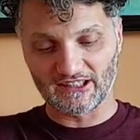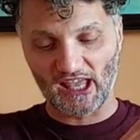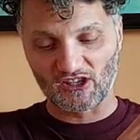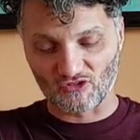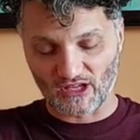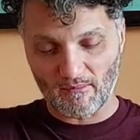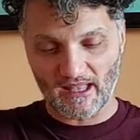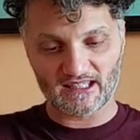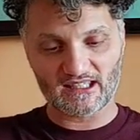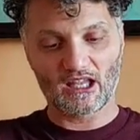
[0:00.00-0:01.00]

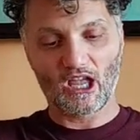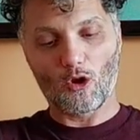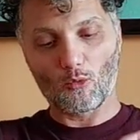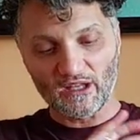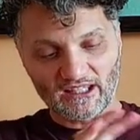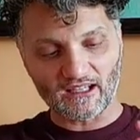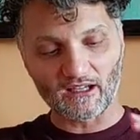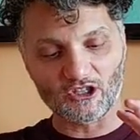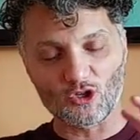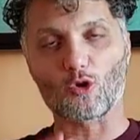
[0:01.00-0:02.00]
agreements with
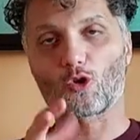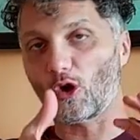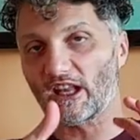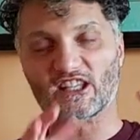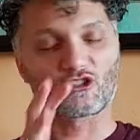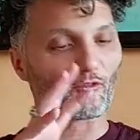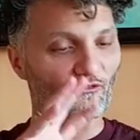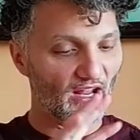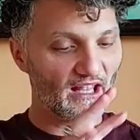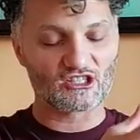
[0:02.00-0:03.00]
your colleagues, your
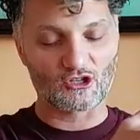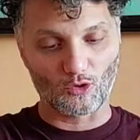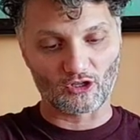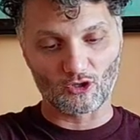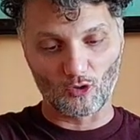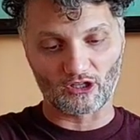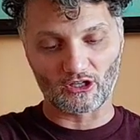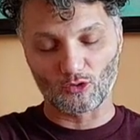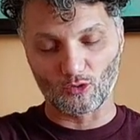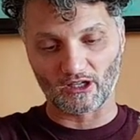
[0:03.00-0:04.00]
friends,
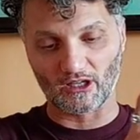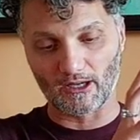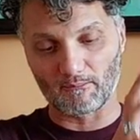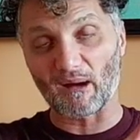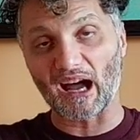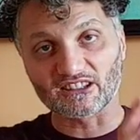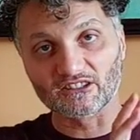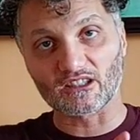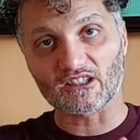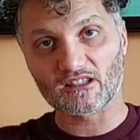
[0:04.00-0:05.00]
your
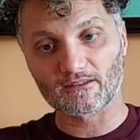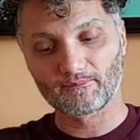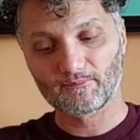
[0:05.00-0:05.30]
partners.